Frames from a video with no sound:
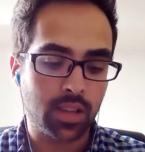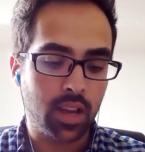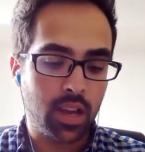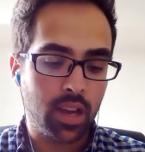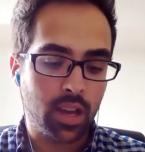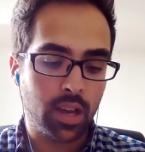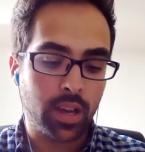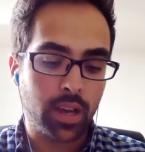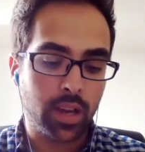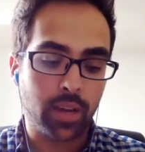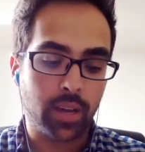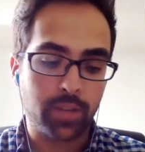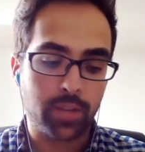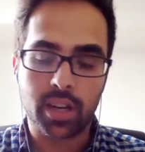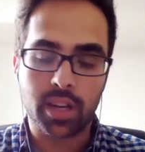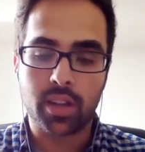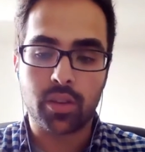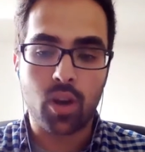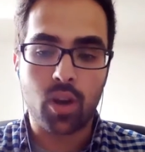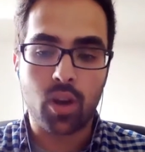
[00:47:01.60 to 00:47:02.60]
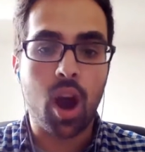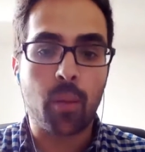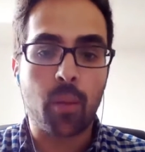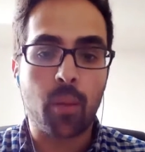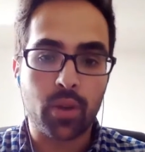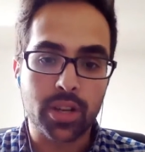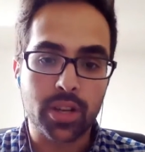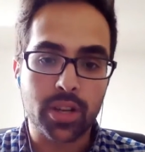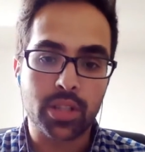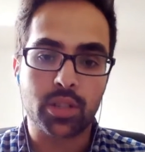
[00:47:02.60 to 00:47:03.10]
and any other
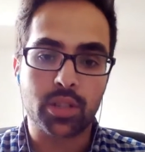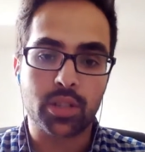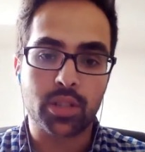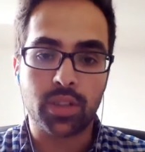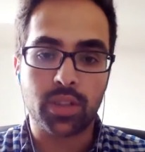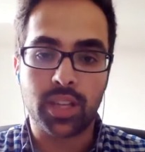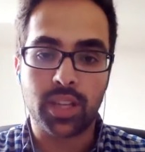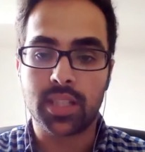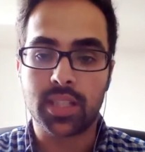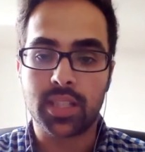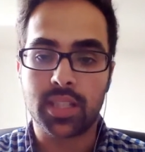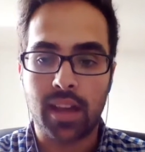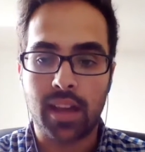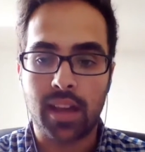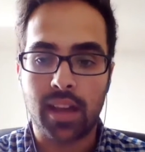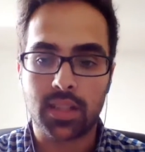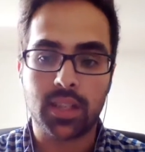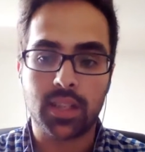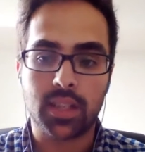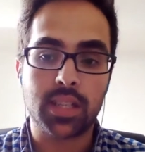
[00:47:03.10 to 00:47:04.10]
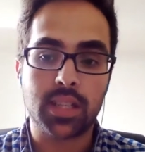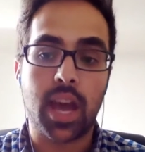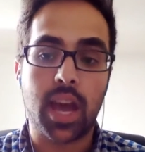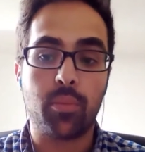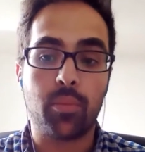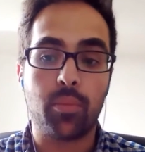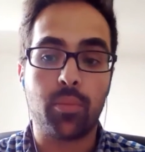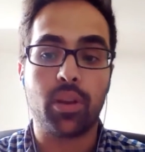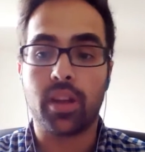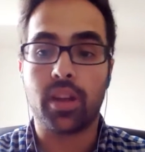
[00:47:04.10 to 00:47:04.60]
operations related tasks that need to
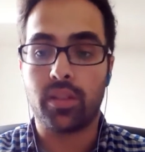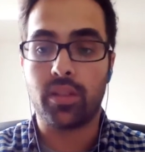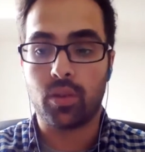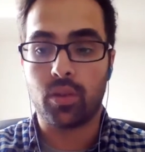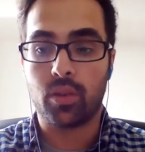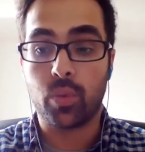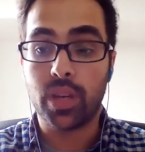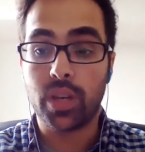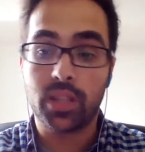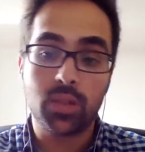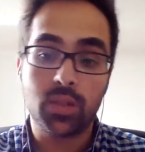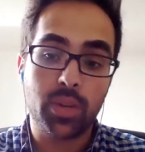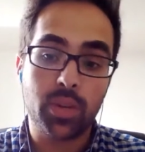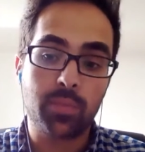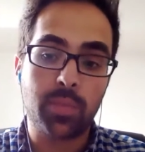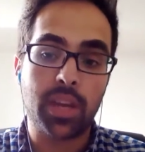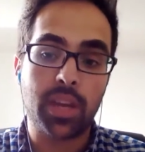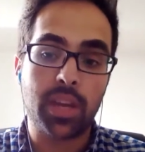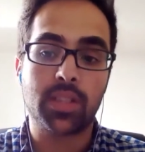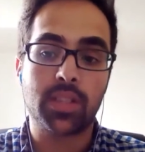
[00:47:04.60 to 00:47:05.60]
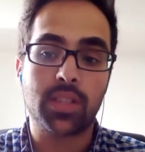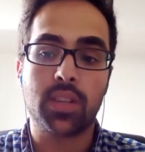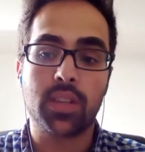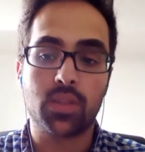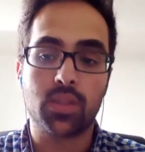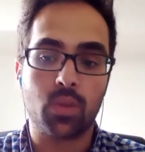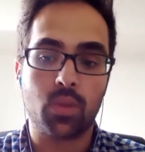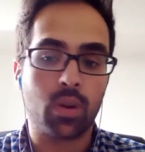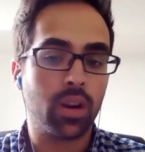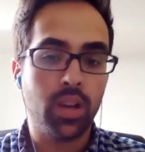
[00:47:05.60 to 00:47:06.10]
happen on either a week-to-week basis
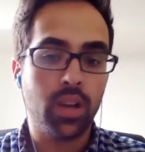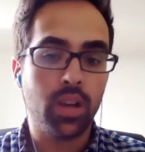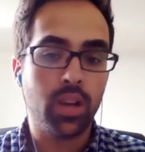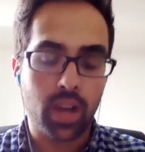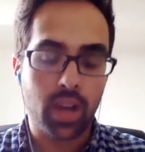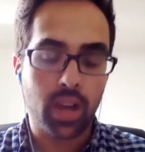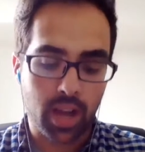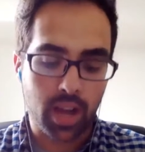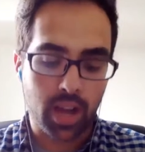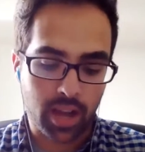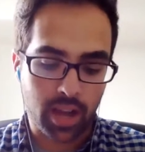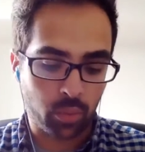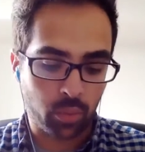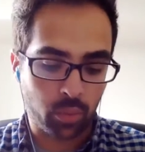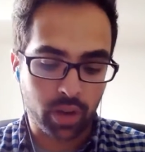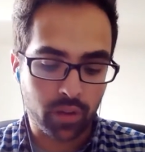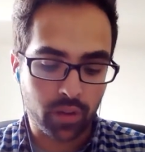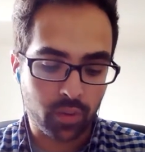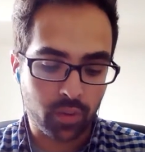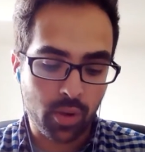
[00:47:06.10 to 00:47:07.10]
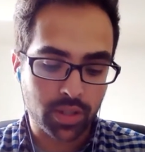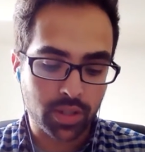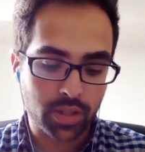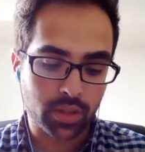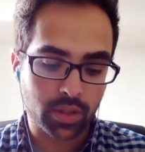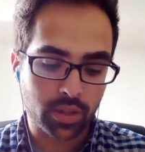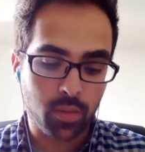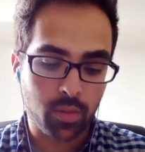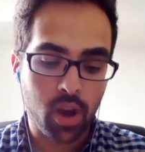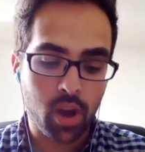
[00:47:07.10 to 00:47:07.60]
or at whatever point during
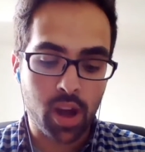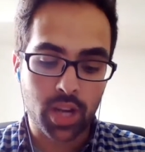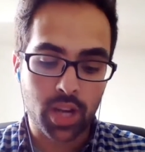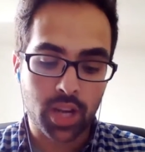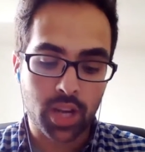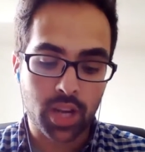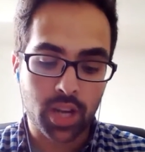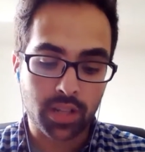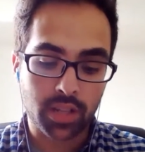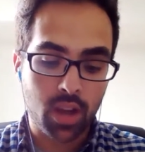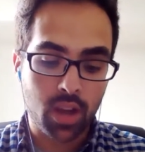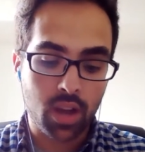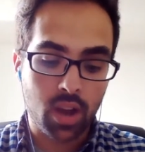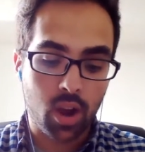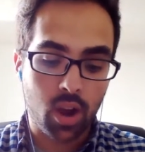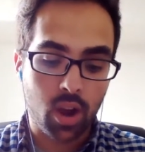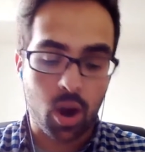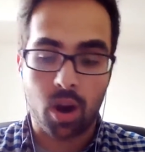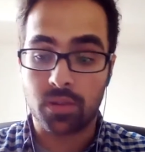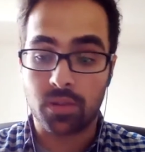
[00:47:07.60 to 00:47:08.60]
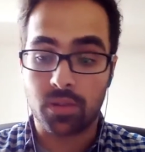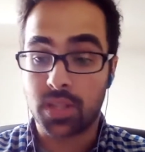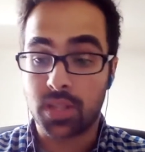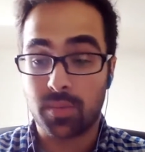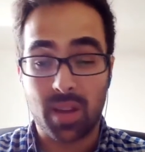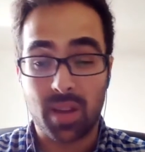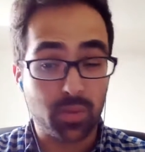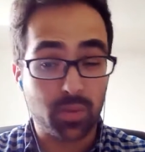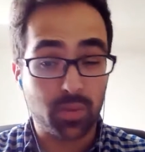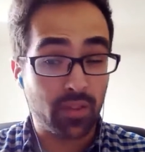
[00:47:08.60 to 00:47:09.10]
the project. Or
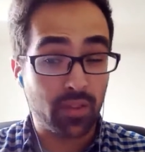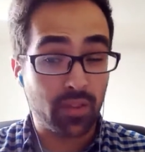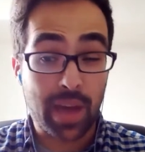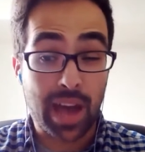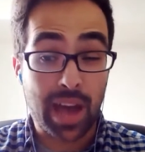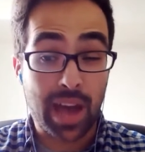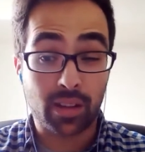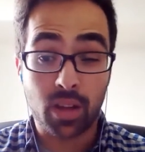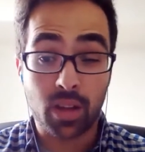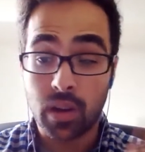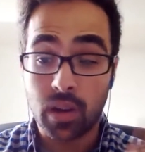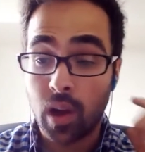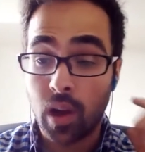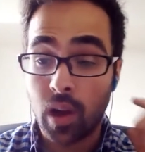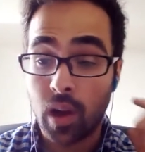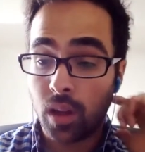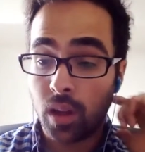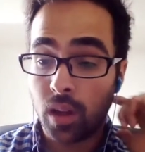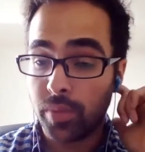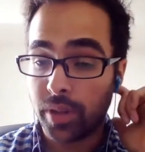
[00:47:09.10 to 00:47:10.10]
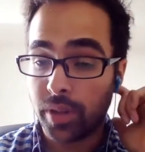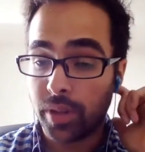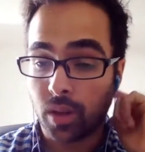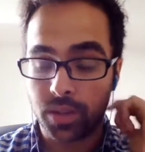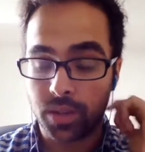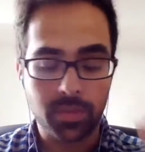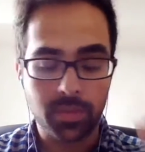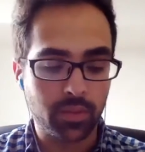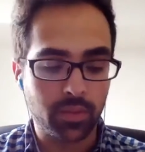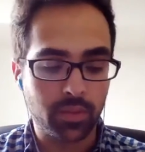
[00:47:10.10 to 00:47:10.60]
sometimes we have a backlog column, but
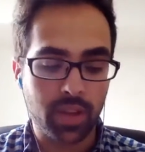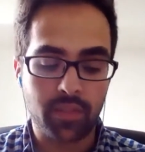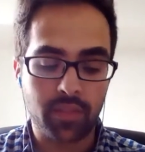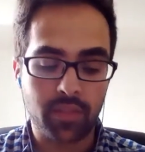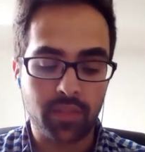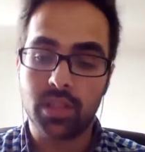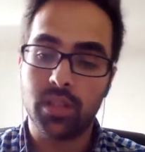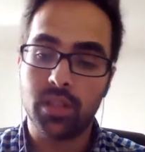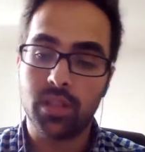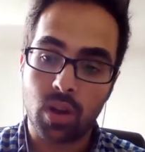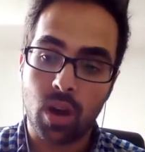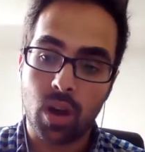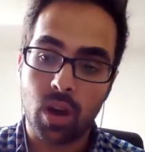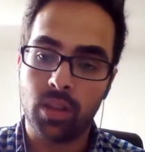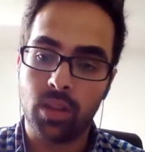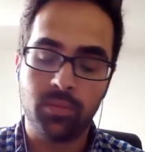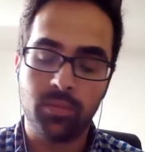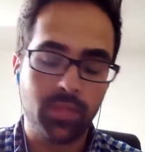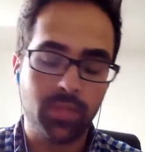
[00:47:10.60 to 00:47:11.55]
ultimately we have a to-do column,